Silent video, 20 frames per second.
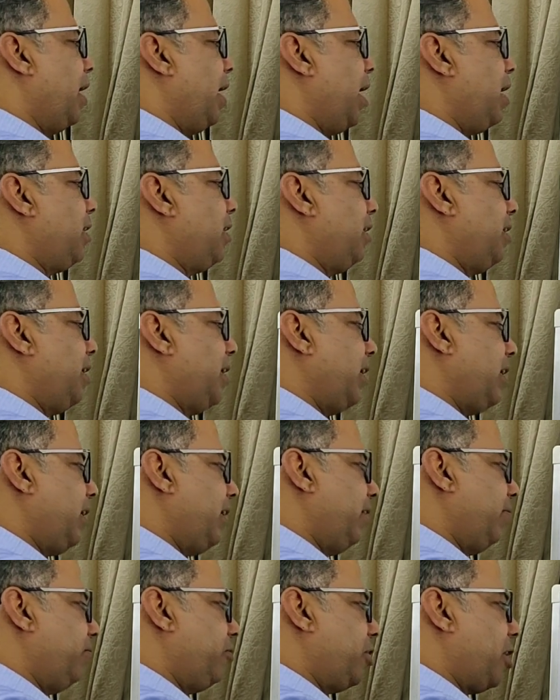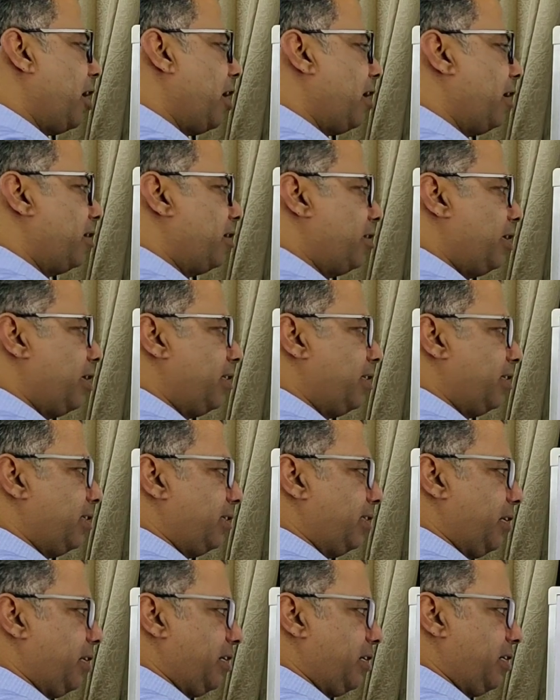and the negative charge has
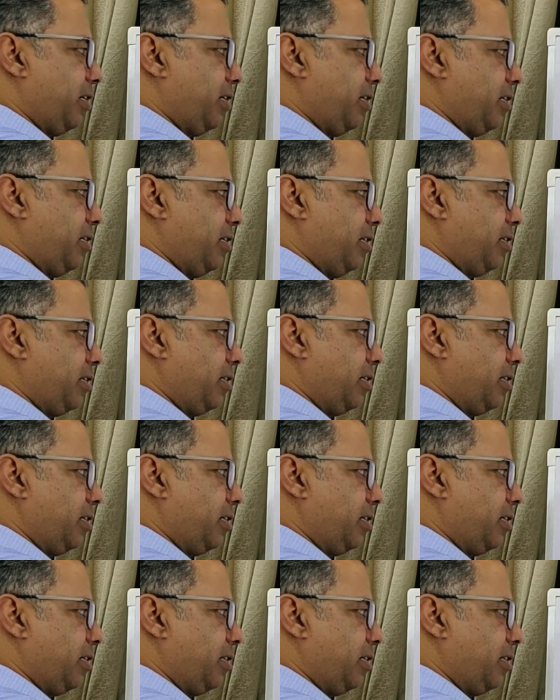exerted